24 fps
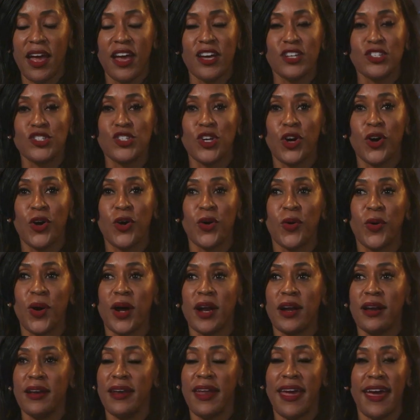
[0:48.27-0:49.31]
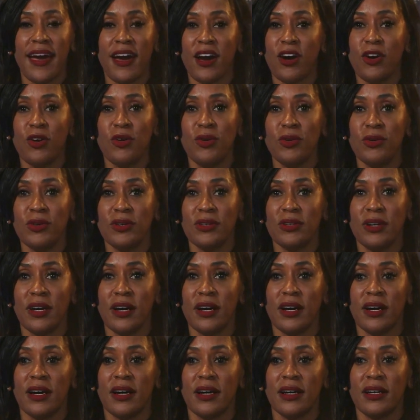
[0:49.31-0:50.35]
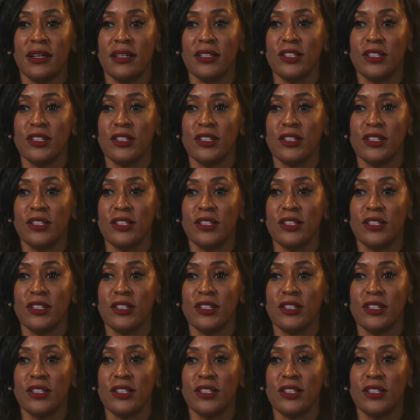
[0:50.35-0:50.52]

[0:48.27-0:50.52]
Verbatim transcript: So now uh,